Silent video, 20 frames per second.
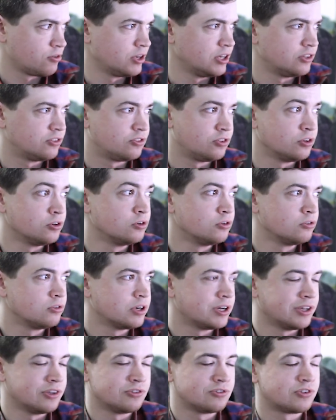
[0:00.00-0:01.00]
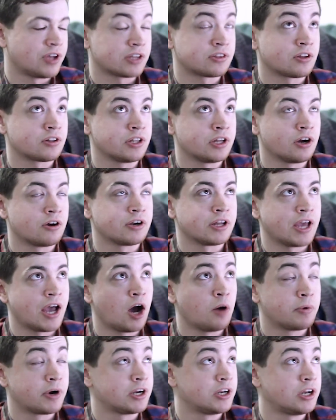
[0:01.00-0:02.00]
Creed 2 is technically already
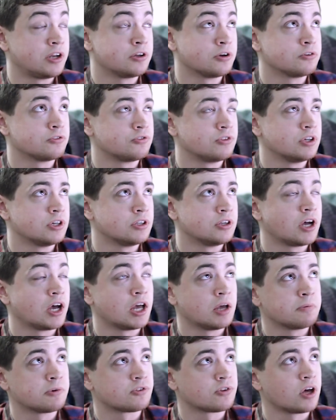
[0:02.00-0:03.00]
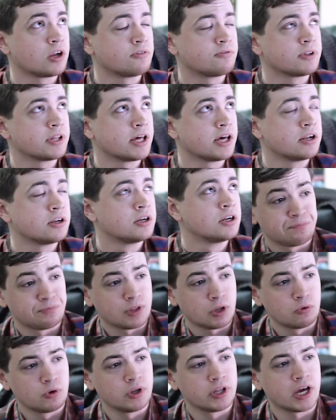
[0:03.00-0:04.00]
out, but I need to go see it. I am excited for that.
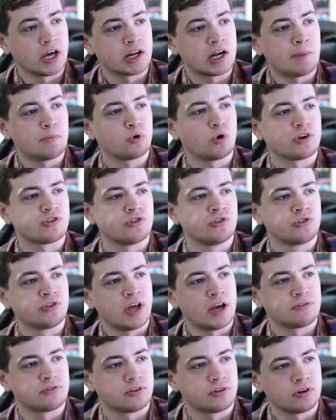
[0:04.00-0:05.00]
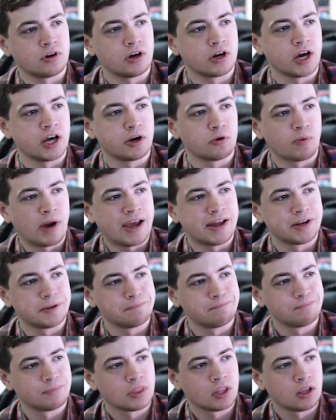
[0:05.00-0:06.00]
I've only got a couple questions left. They're all kind of
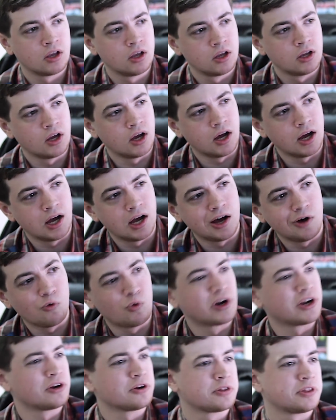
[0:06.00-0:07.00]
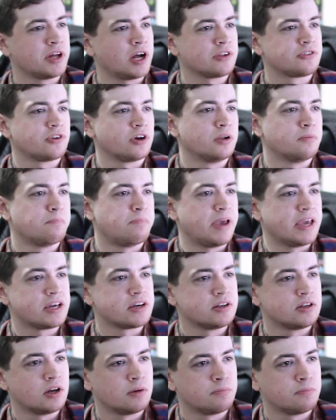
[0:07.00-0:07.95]
random. Uh, what are your thoughts on Bacon